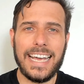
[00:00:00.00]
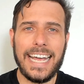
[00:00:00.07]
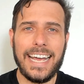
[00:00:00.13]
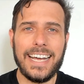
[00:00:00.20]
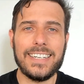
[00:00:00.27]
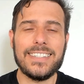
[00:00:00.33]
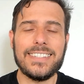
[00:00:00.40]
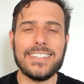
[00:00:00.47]

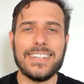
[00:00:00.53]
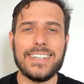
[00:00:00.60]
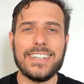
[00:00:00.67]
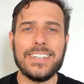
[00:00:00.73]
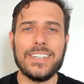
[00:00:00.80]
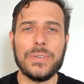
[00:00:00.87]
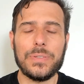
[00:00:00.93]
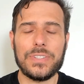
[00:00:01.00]
and
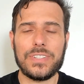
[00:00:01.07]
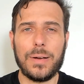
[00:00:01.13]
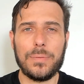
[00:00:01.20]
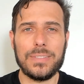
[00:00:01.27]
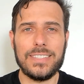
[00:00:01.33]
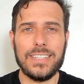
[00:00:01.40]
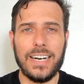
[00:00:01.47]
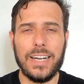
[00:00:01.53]
you're Simon
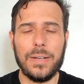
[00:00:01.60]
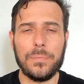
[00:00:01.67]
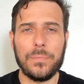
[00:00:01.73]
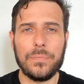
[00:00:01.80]
today.